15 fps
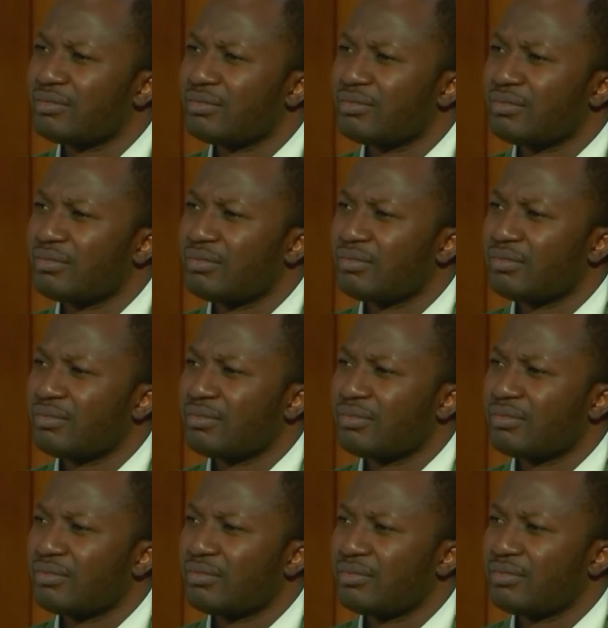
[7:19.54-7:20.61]

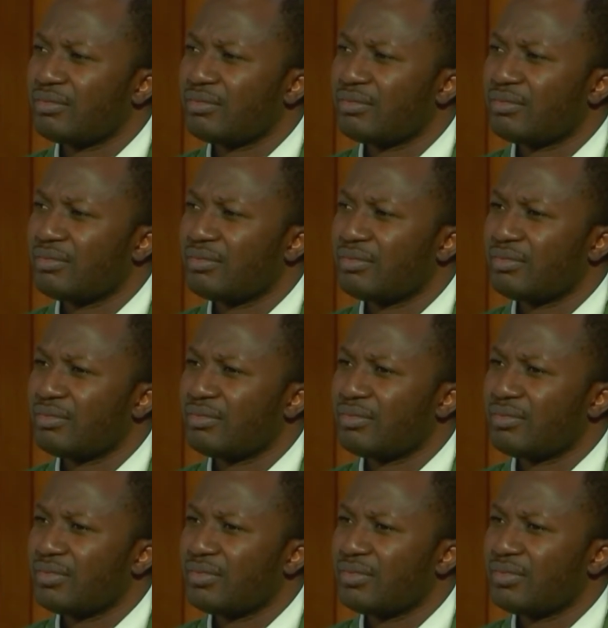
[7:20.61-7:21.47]
[no speech]